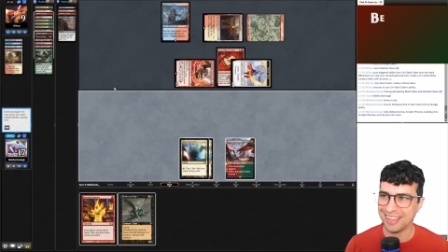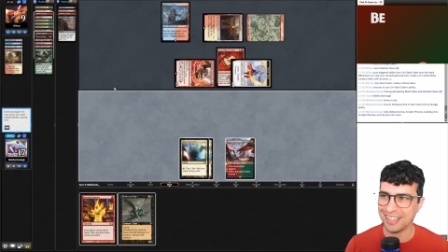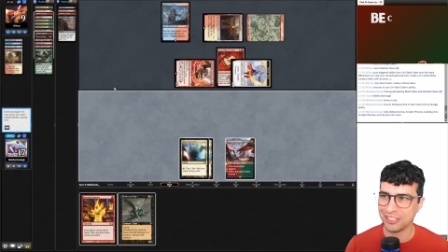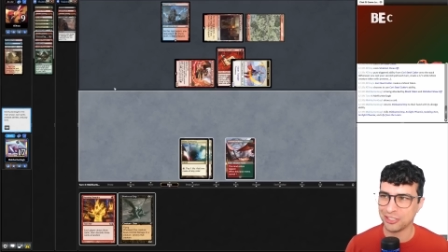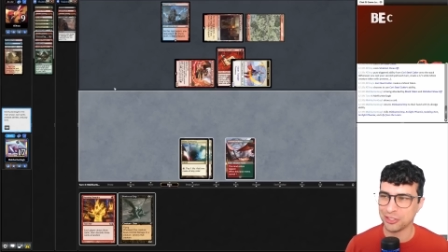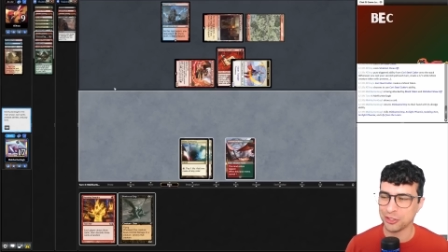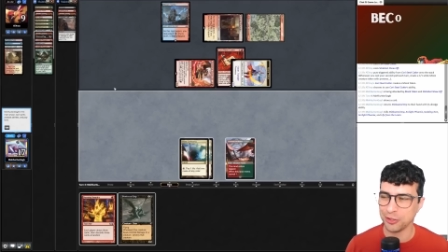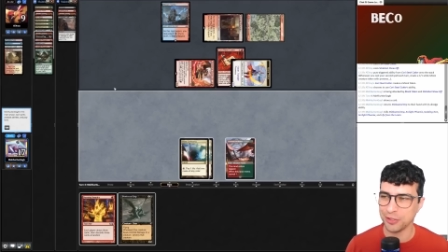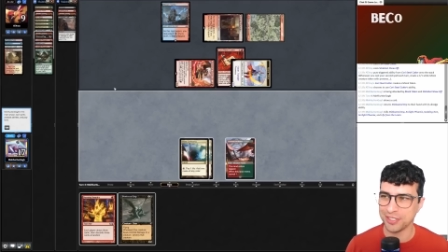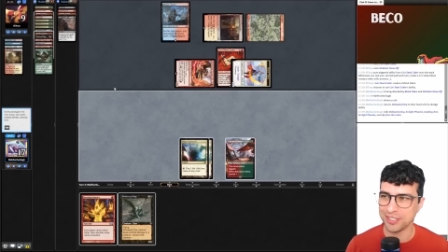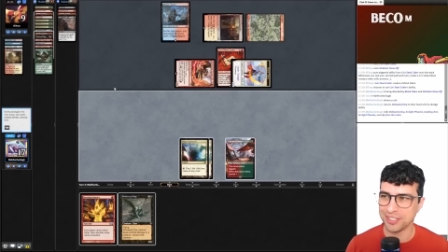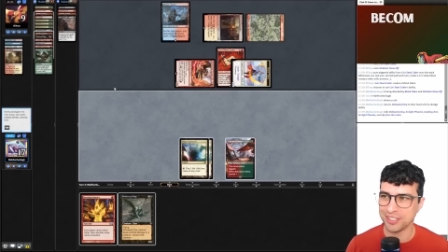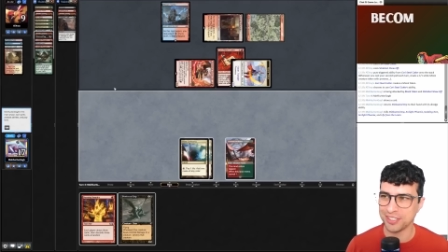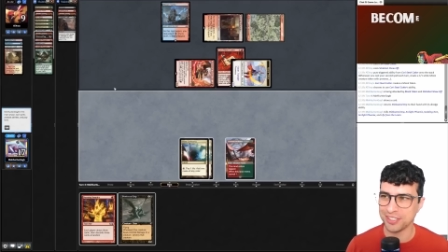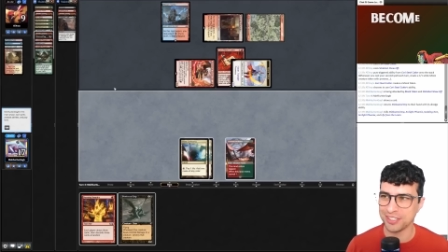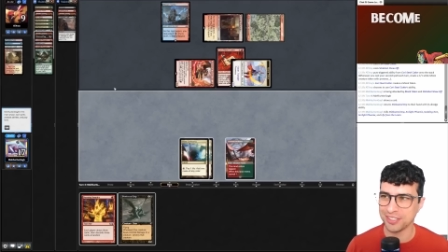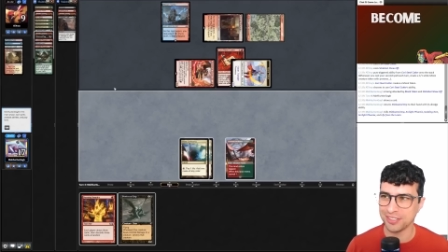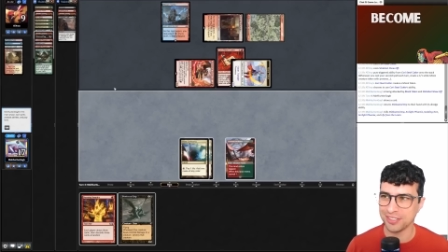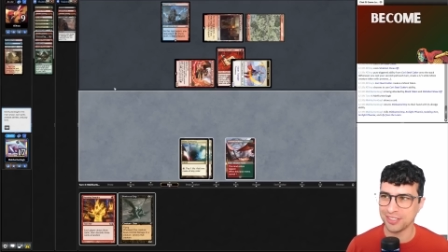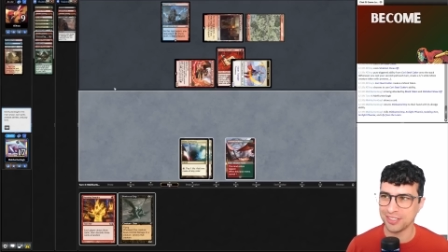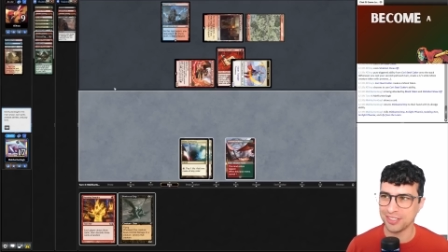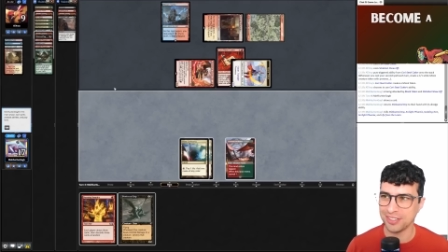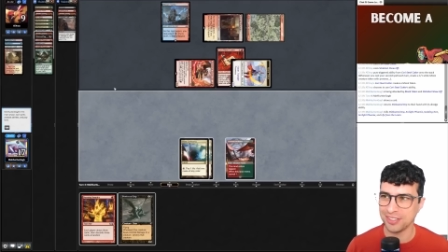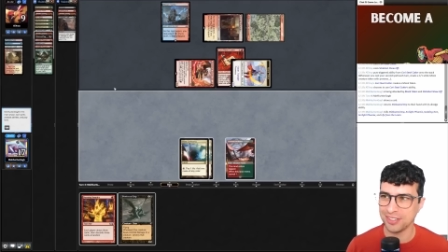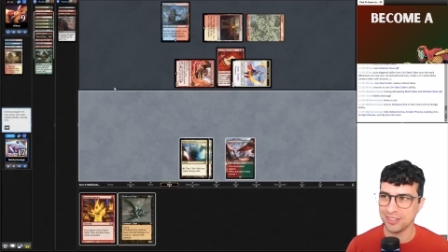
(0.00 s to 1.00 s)
choices
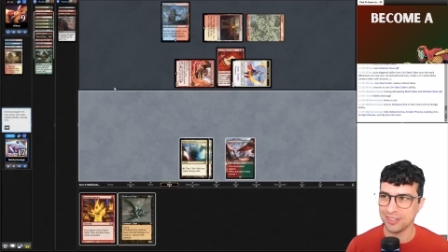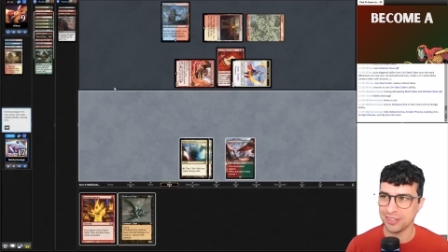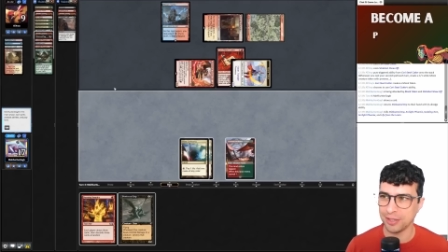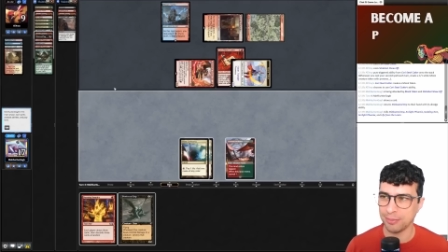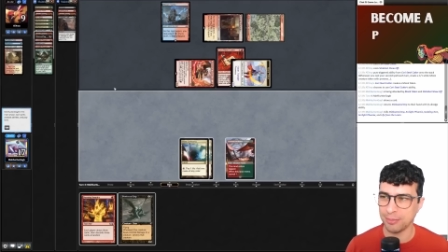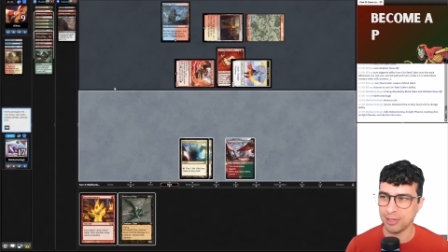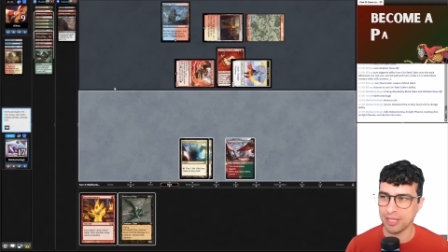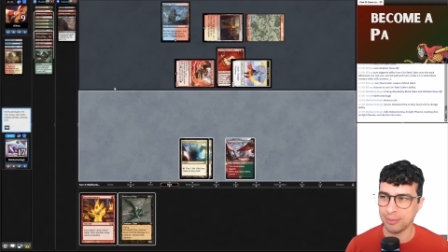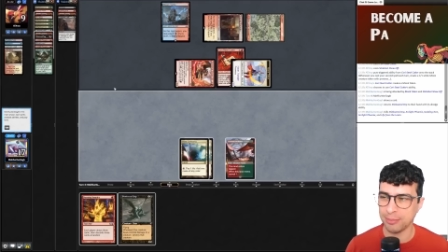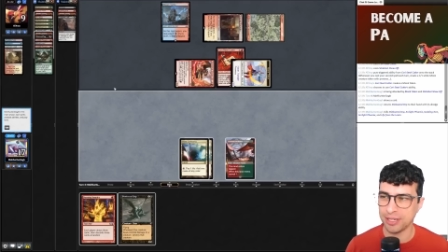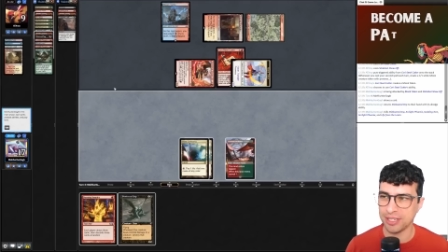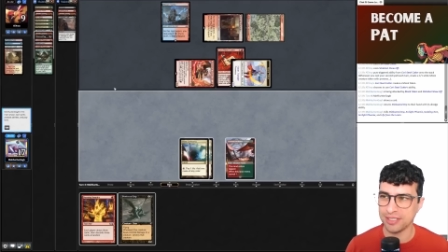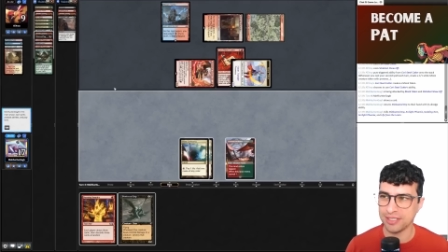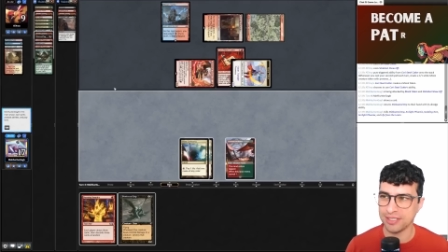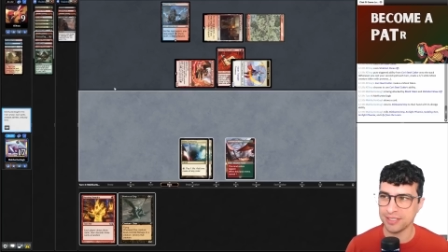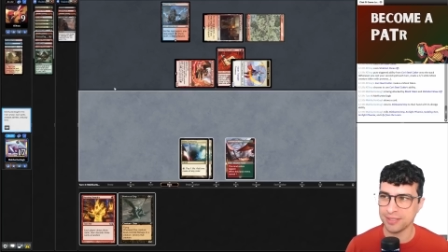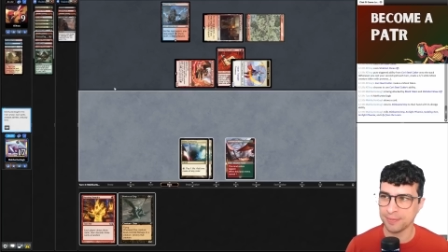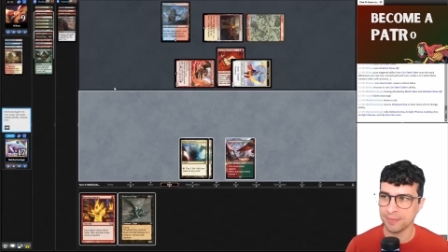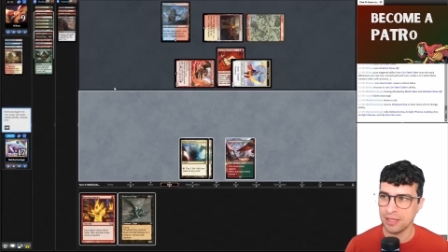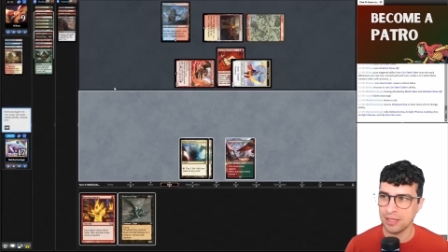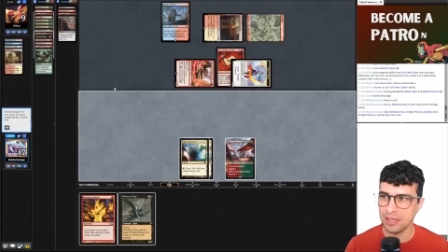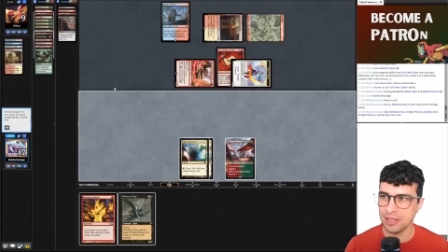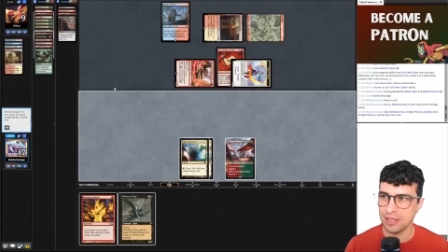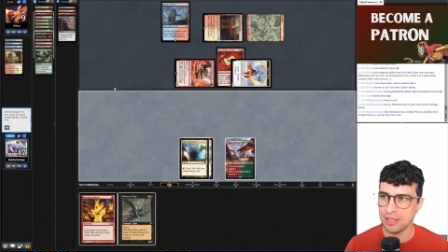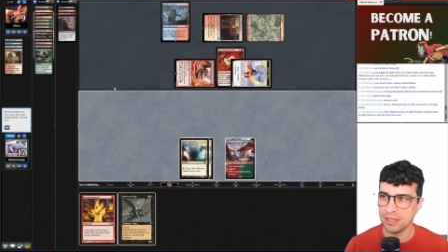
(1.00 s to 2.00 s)
on the mana base.
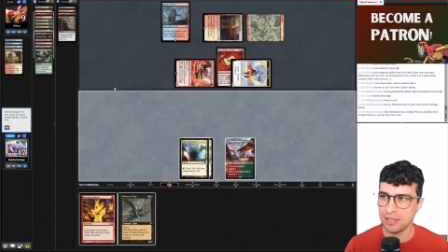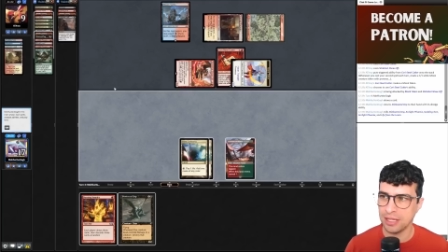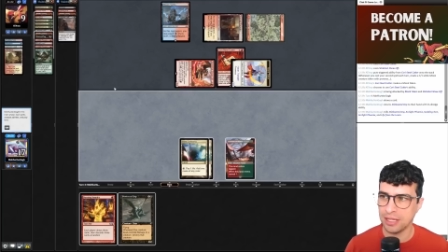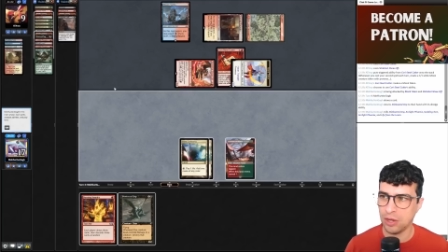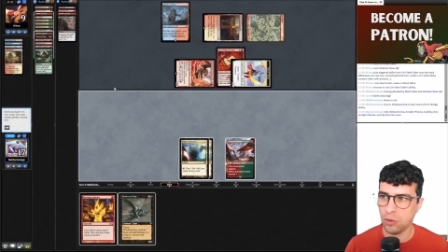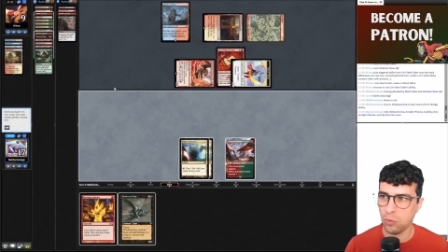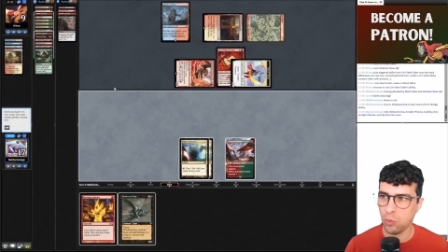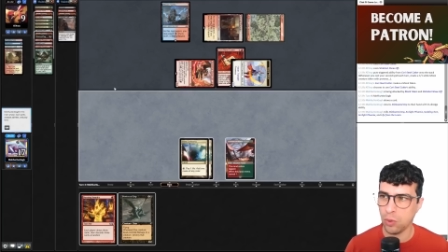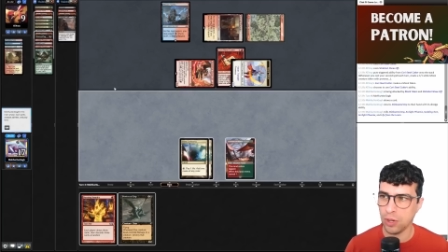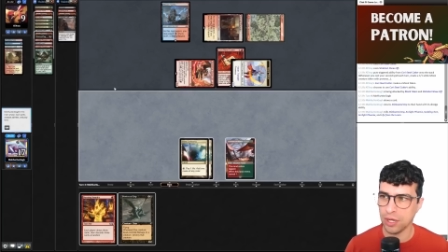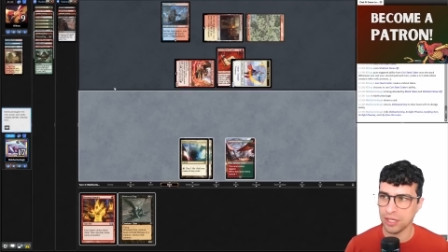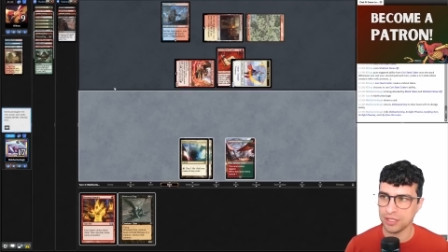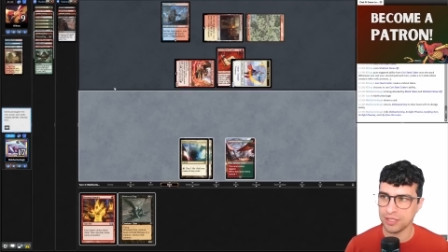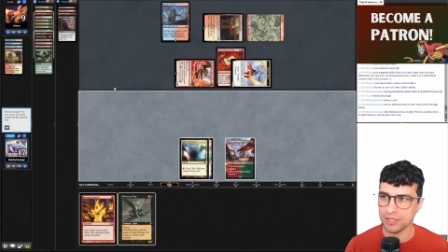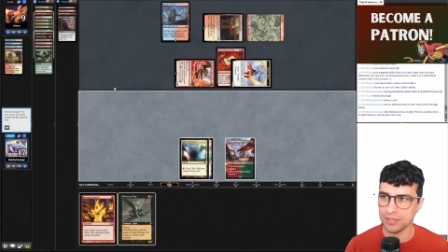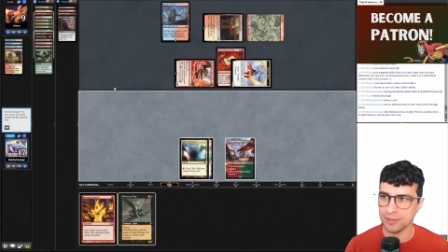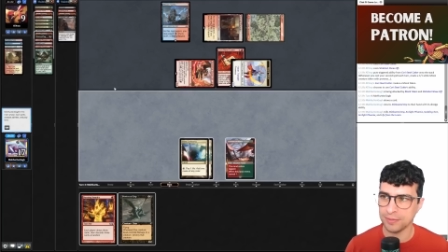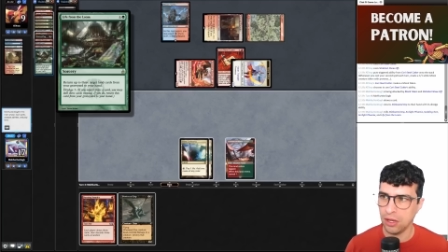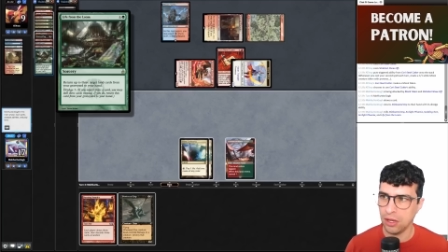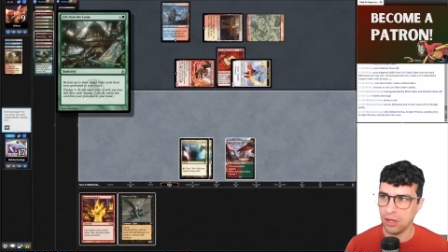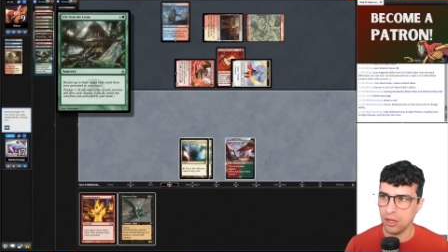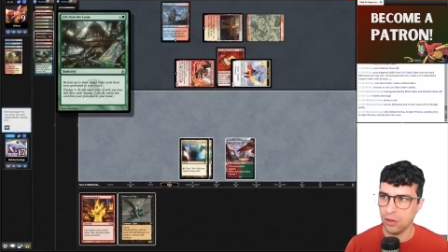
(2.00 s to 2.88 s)
Now what?